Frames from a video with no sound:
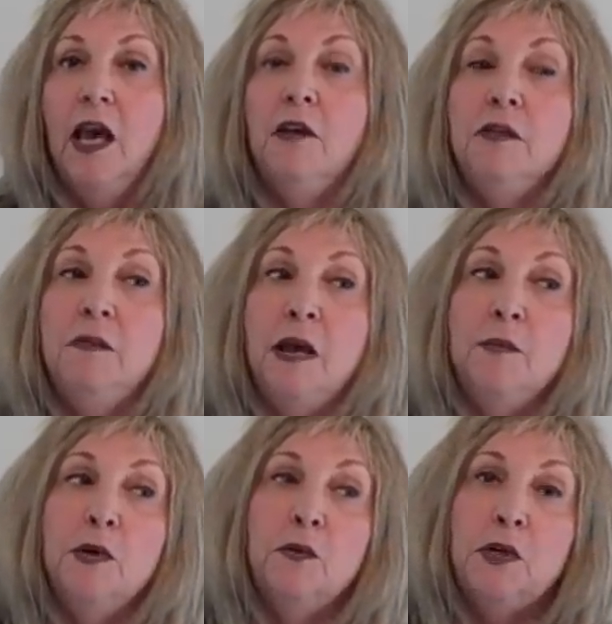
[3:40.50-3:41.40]
And
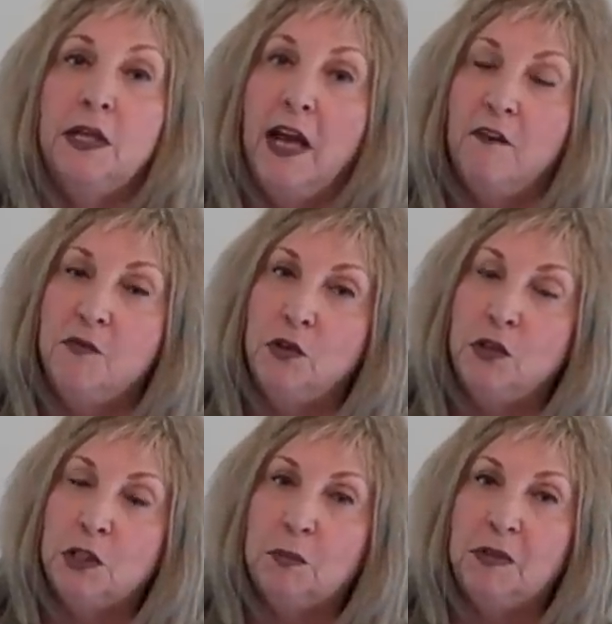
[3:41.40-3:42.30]
remember, we're going to have
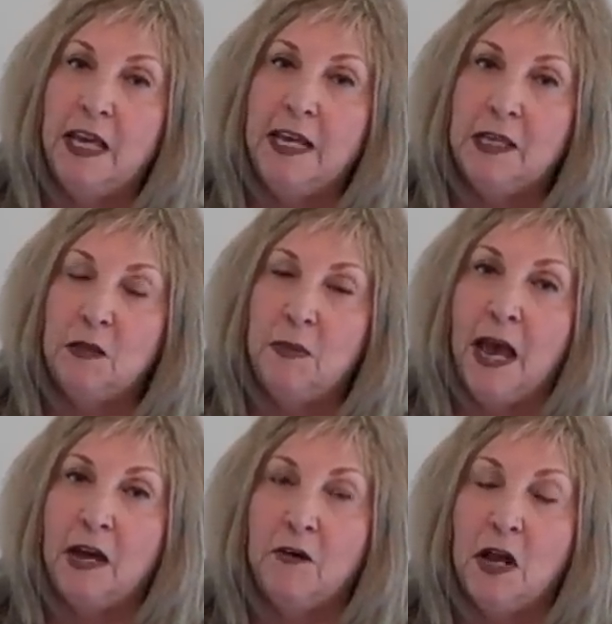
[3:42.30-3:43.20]
music playing in the
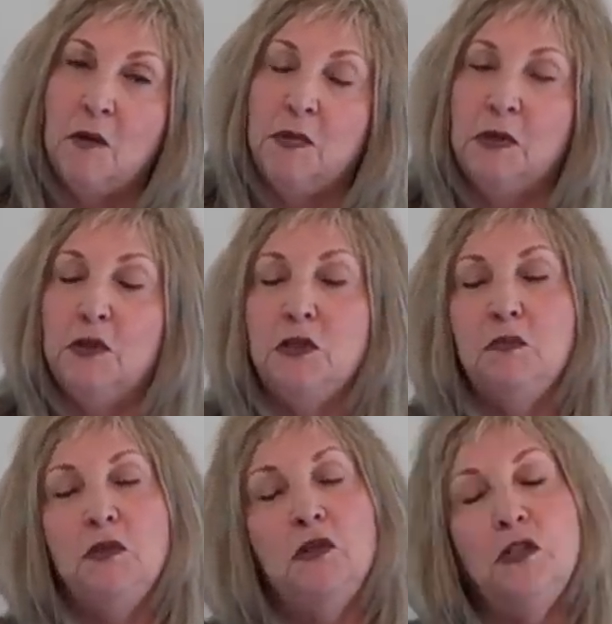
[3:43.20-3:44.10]
background, because
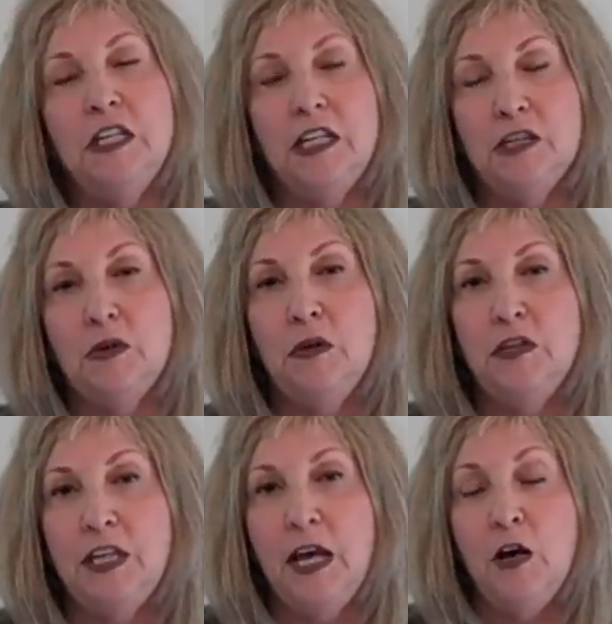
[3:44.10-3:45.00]
music is going
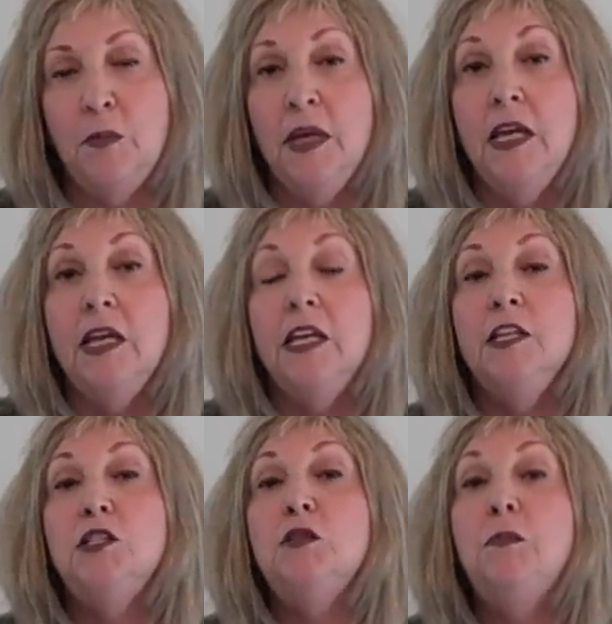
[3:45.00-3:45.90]
to help
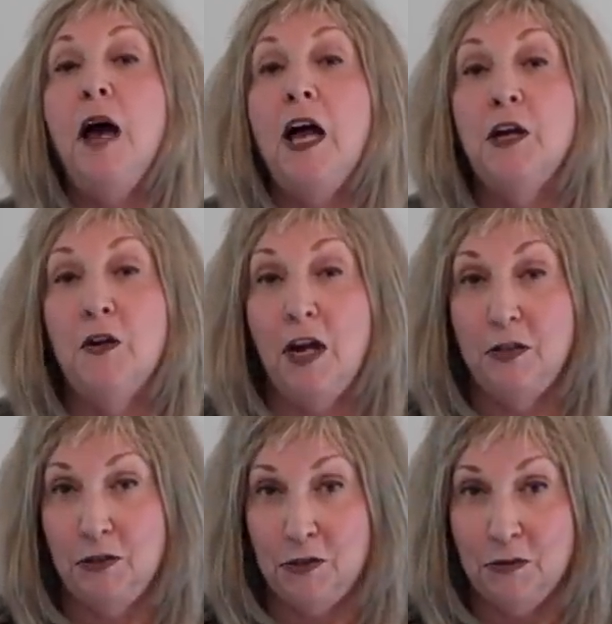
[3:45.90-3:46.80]
inspire
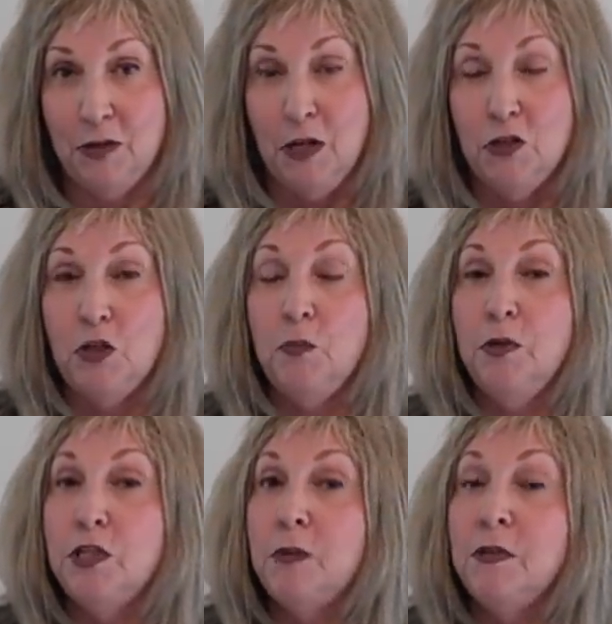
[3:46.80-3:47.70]
us. So
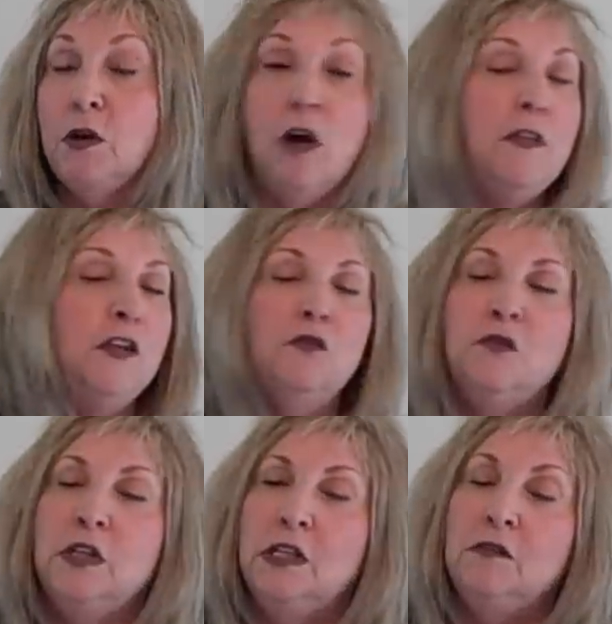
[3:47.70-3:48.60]
put something on that you
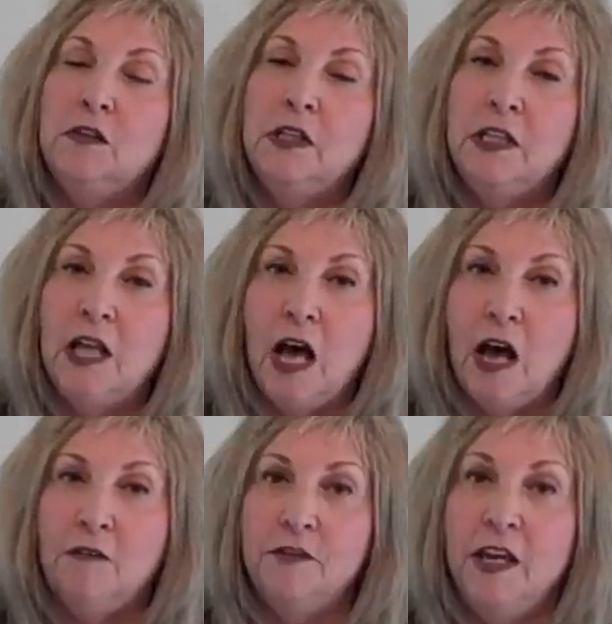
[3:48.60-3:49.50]
really, really
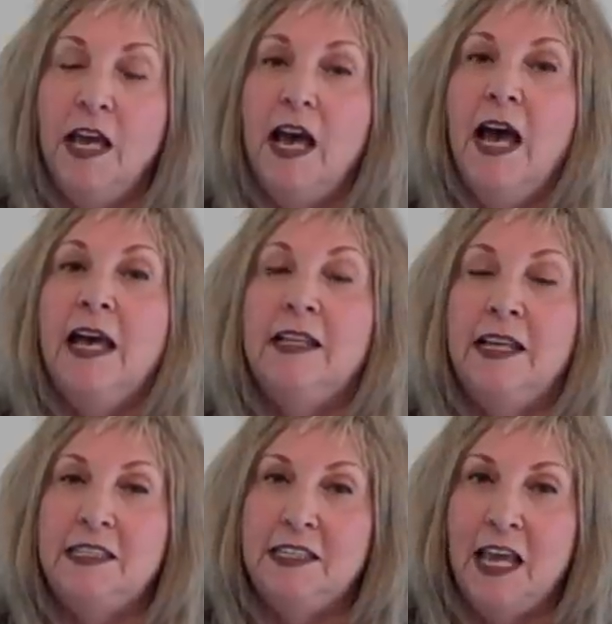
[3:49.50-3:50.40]
love, and
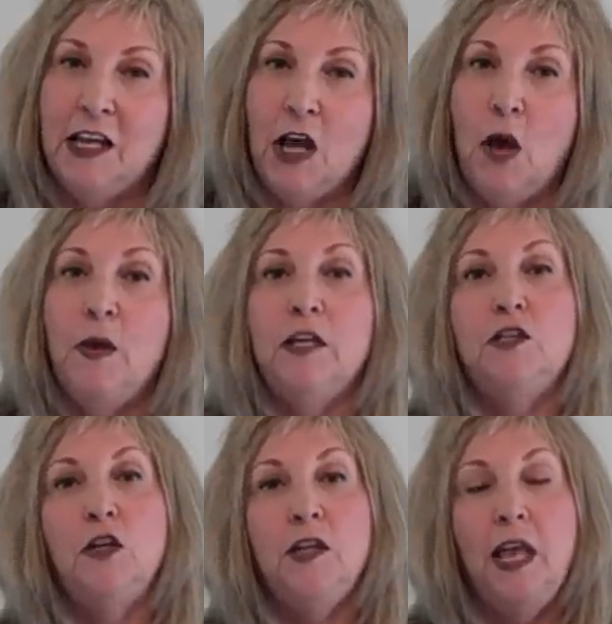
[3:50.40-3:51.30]
let's get going.
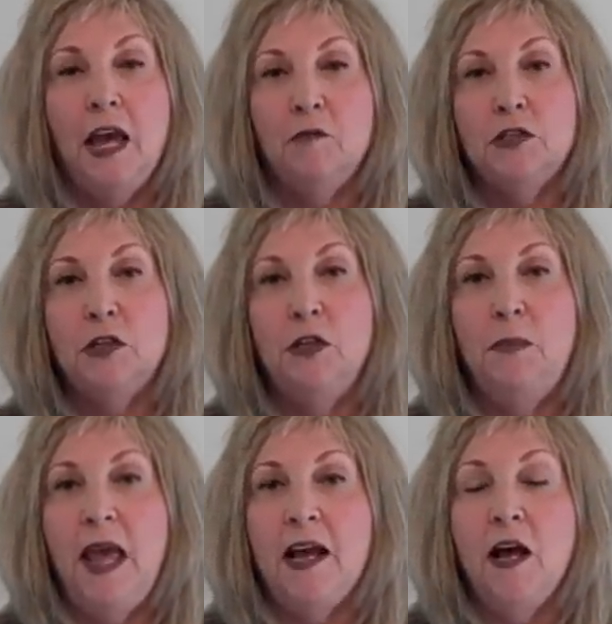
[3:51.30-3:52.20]
So the camera's going to
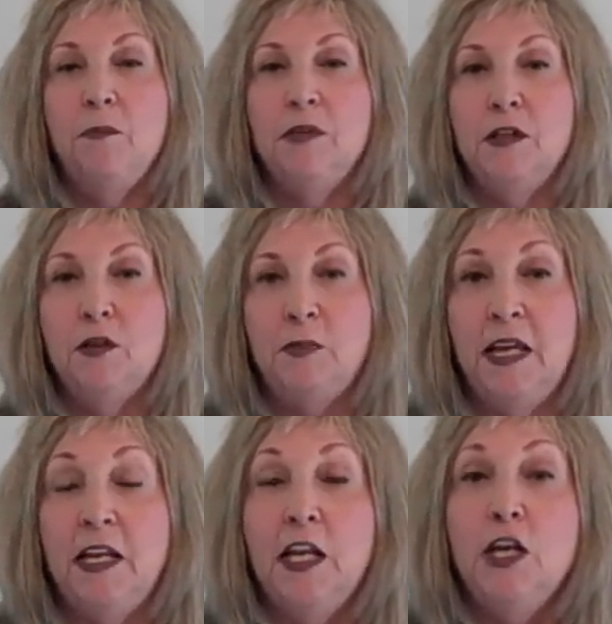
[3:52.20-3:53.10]
back up a little
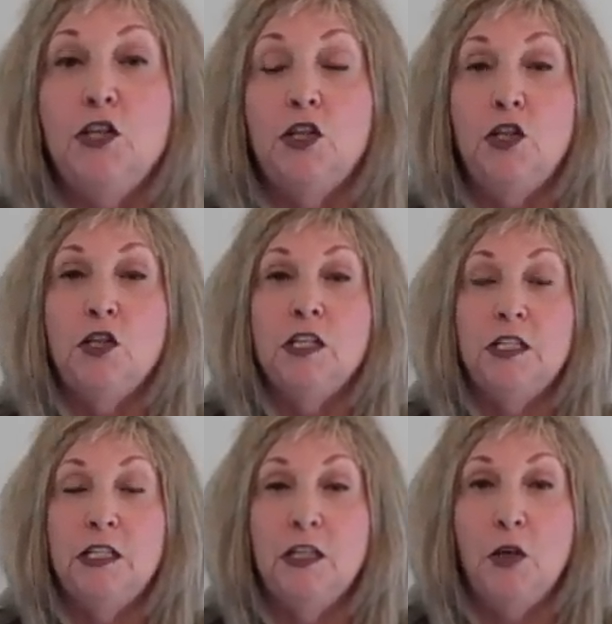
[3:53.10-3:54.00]
bit so you can
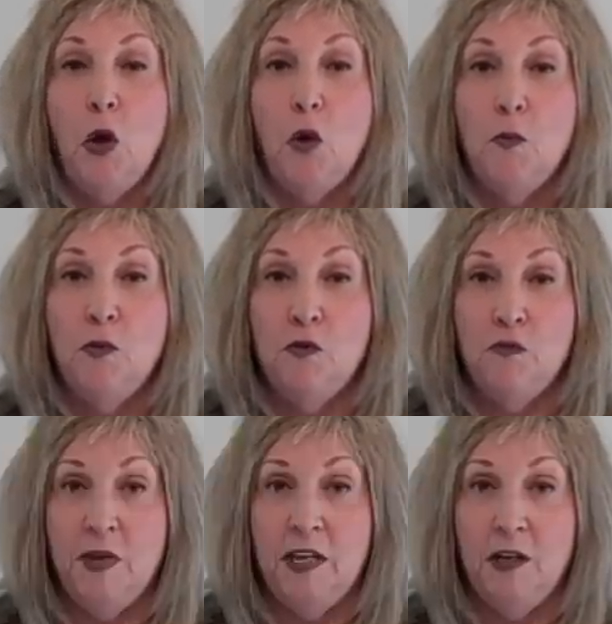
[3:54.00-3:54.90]
see the whole
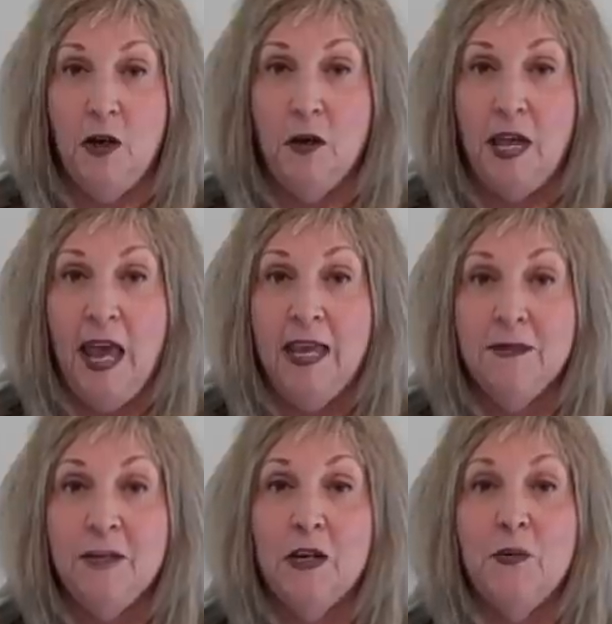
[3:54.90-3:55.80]
movement. Okay?
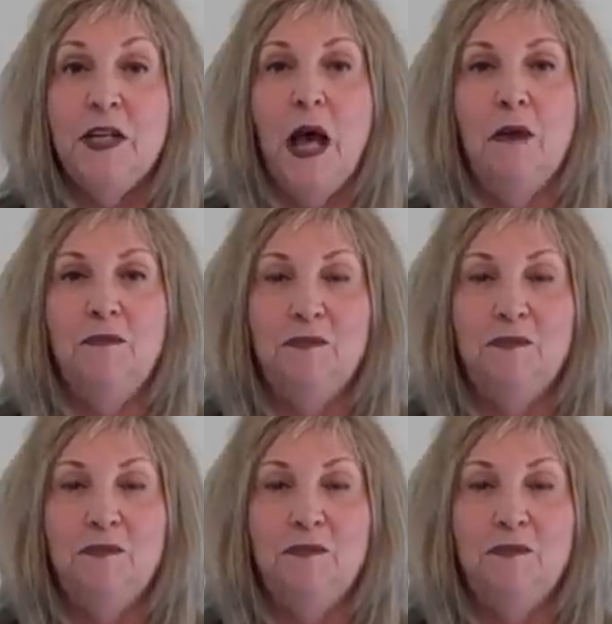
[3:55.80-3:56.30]
Here we go.